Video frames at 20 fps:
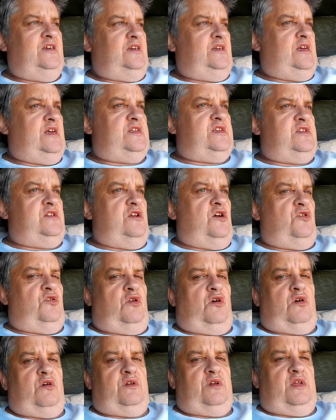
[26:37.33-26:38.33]
It's no
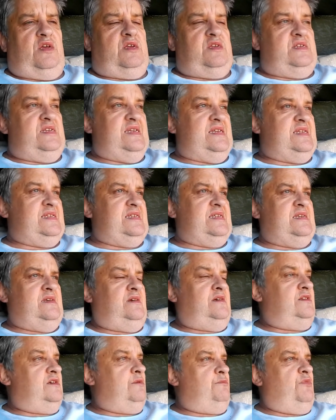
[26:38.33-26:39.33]
longer exists.
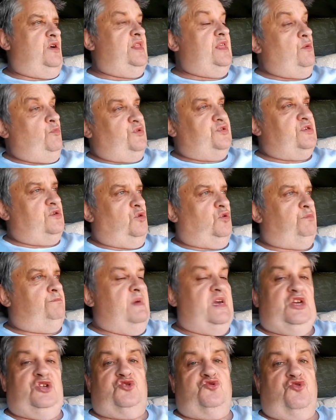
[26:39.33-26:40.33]
That was called
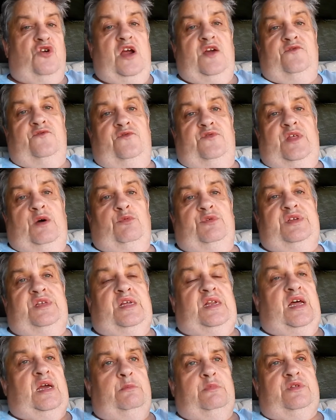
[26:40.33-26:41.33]
Me Trev. That was the
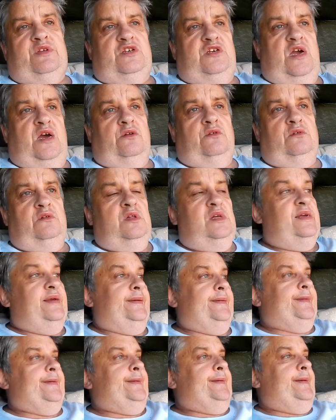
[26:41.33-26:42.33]
name of the channel.
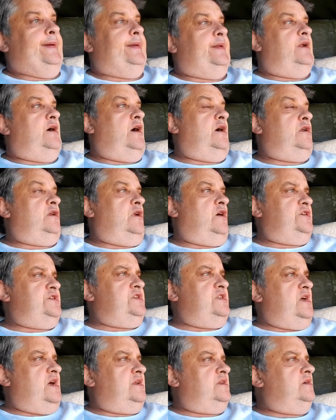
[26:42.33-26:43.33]
And I lost
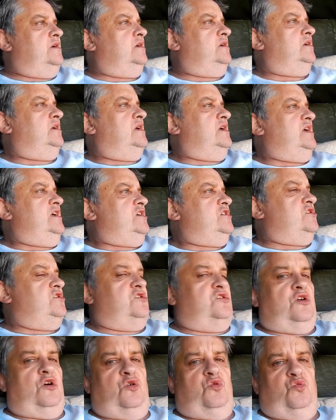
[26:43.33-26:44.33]
that.
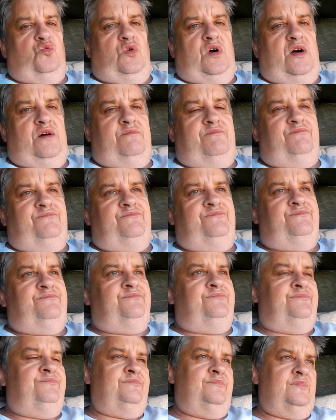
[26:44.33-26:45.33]

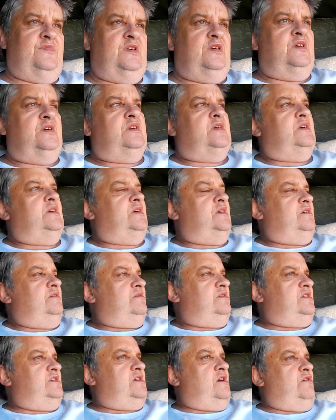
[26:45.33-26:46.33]

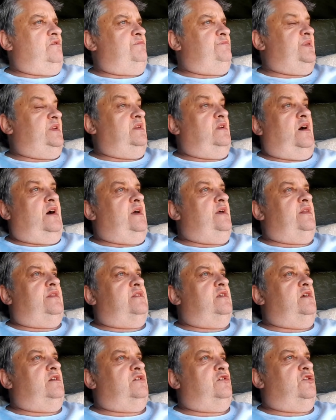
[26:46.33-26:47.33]
But I
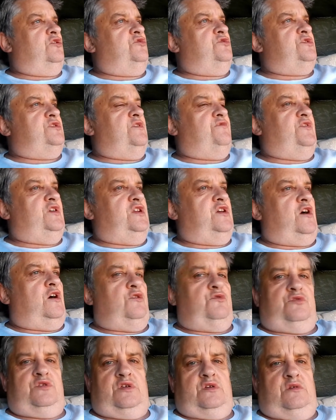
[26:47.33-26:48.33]
didn't lose the
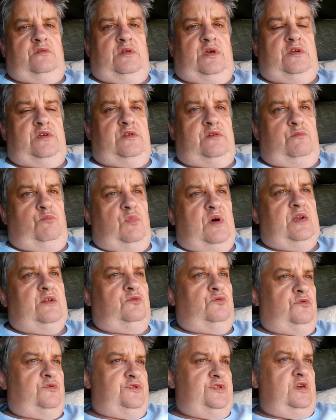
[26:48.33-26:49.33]
videos. That's one
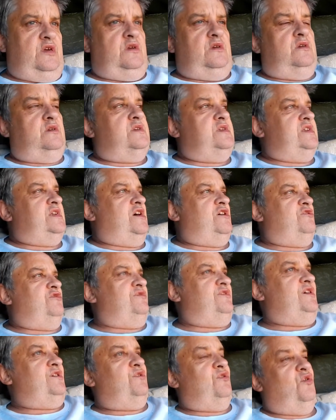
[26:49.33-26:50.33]
good thing. So
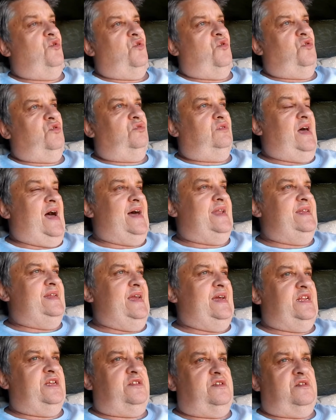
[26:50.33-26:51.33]
they're all
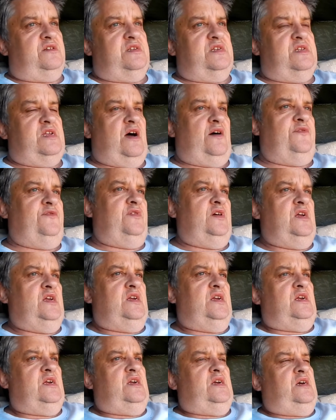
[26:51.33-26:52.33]
unedited stuff.
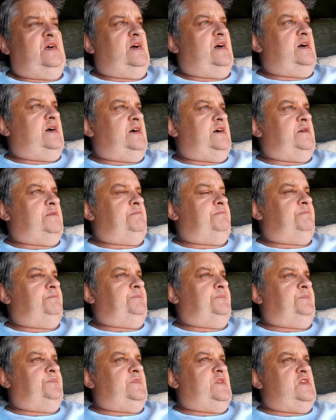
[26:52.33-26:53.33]

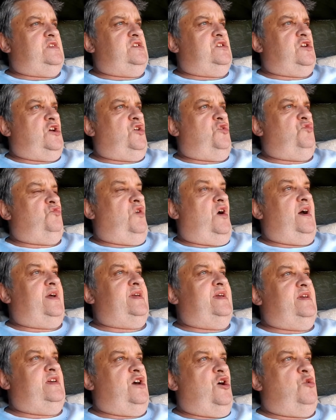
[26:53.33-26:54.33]
So I
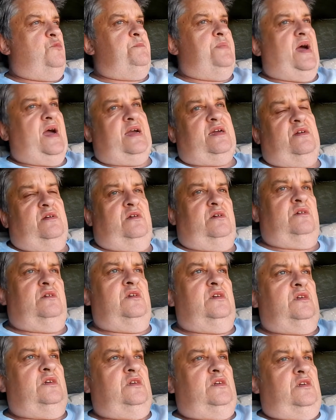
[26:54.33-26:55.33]
can go back
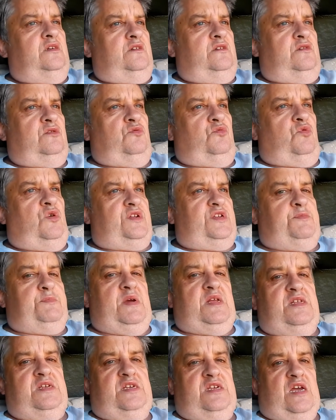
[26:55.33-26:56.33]
to what's
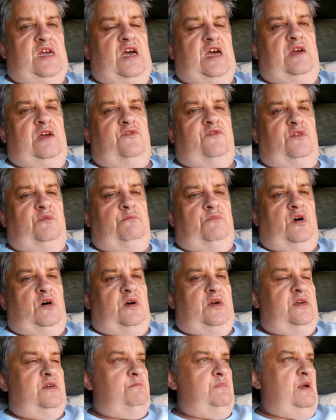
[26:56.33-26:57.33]
been saved on
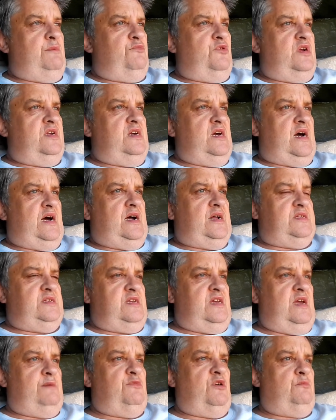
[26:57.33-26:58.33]
my memory cards,
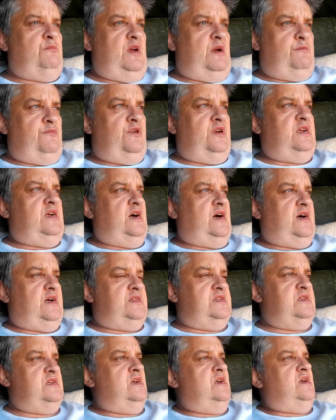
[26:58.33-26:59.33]
camera memory
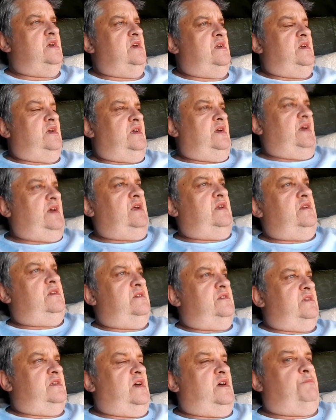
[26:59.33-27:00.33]
cards,
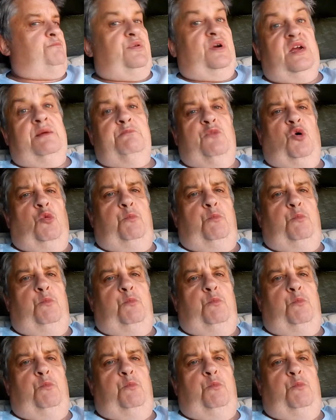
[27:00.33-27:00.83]
and bring them all